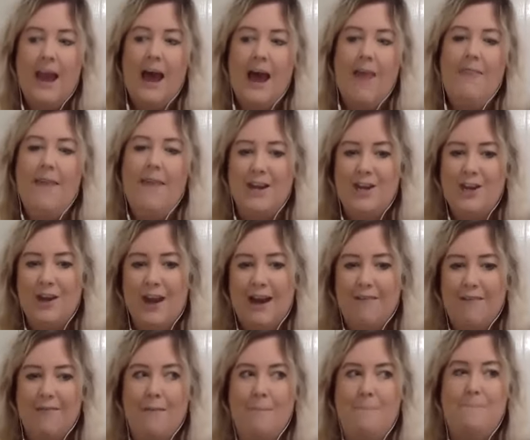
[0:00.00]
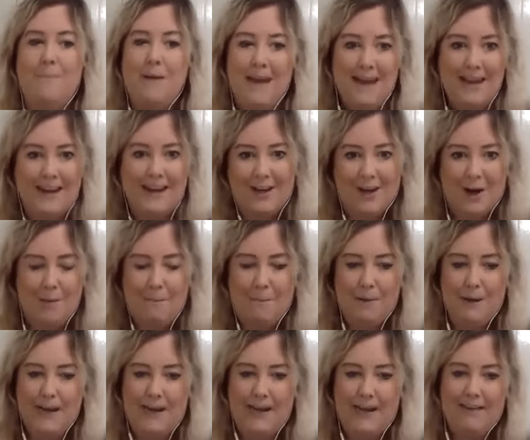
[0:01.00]
And then you have the big
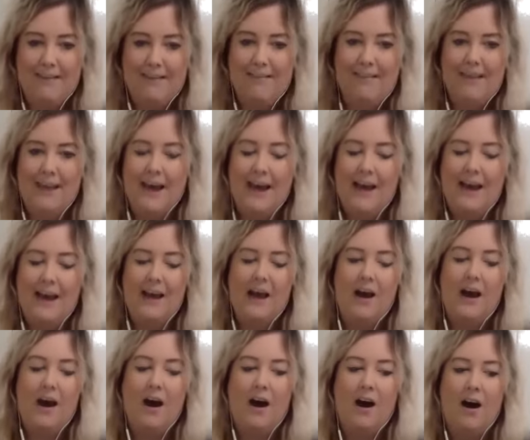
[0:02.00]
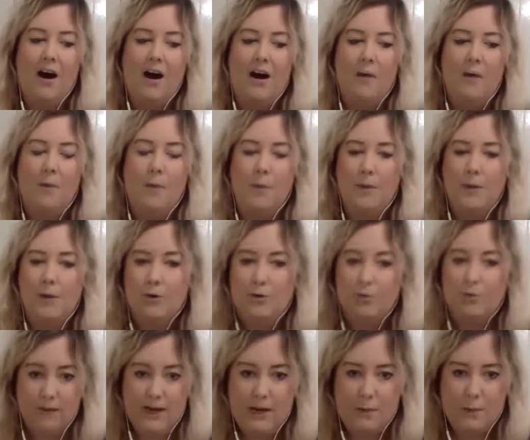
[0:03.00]
companies that are what we call
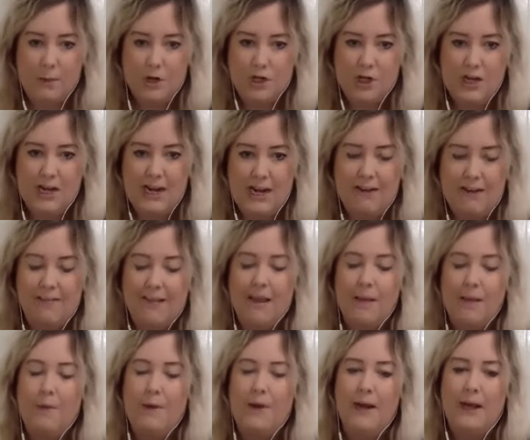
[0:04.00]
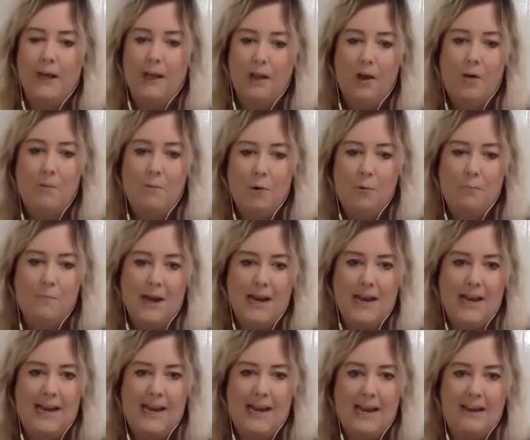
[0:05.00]
greenwashing. So they're putting a lot more
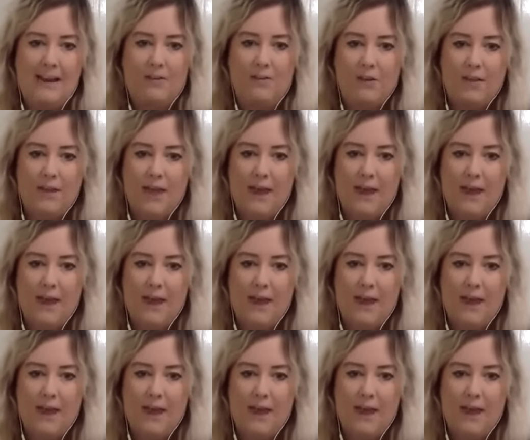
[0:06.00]
money into their